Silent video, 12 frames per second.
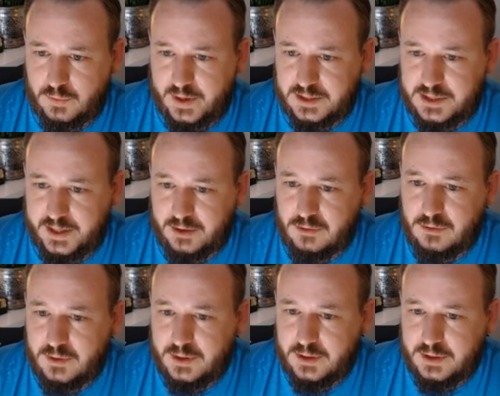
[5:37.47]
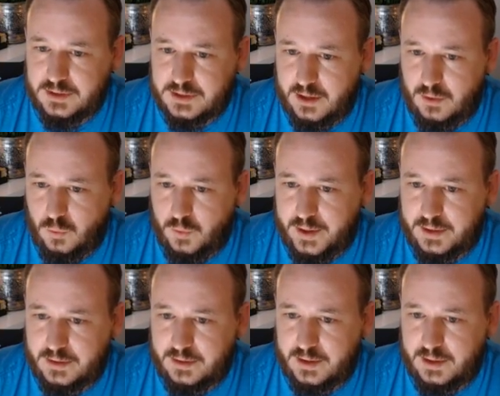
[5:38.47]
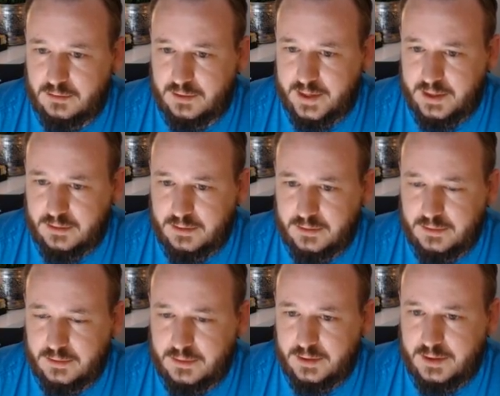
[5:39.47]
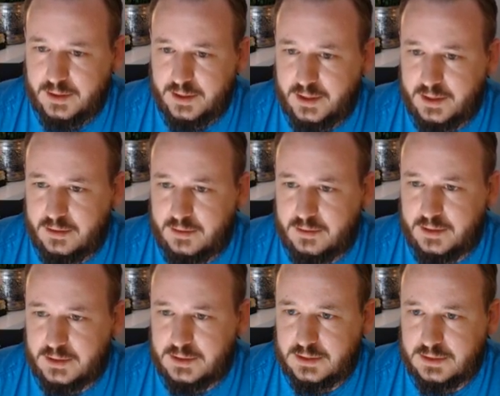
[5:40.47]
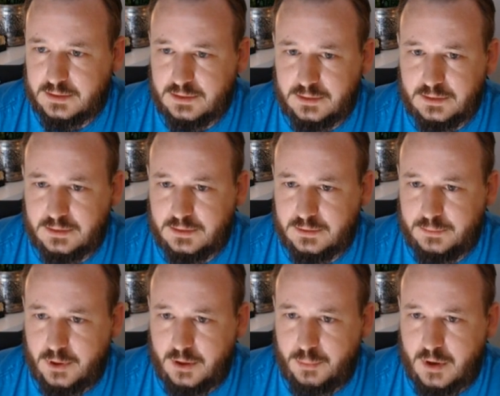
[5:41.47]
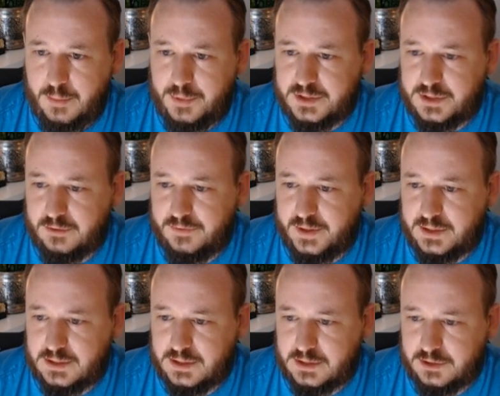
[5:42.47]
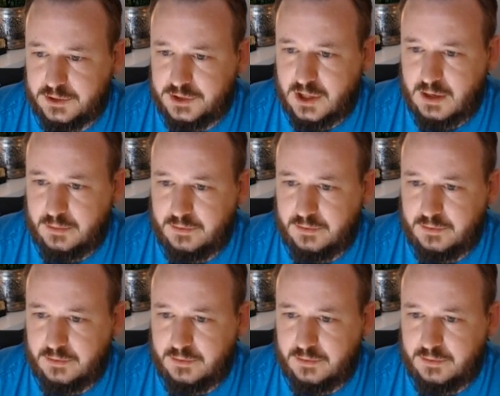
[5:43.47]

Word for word: rectangle, it's got a width and a length, and this part properties interface does a good job